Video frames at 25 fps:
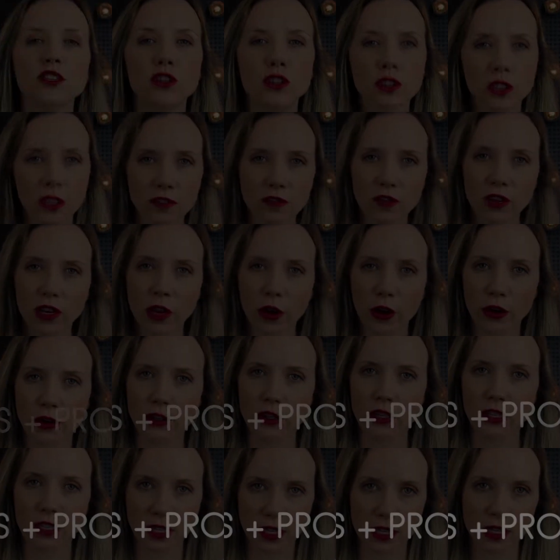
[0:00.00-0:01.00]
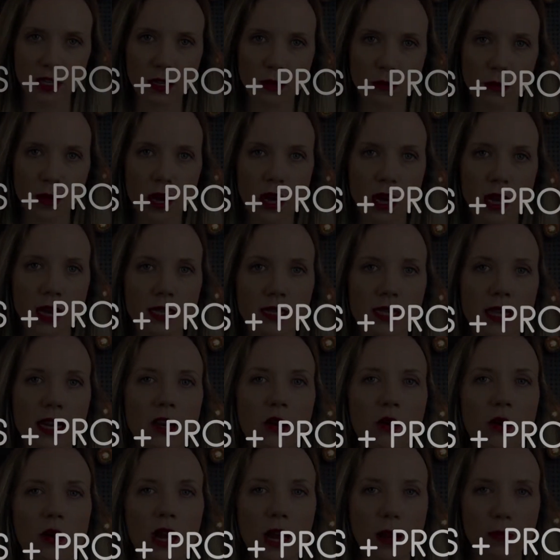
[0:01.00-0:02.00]
using video to systemize
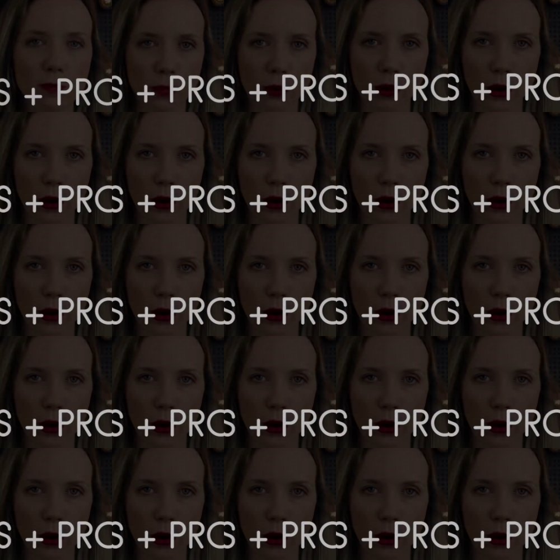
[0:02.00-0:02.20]
and create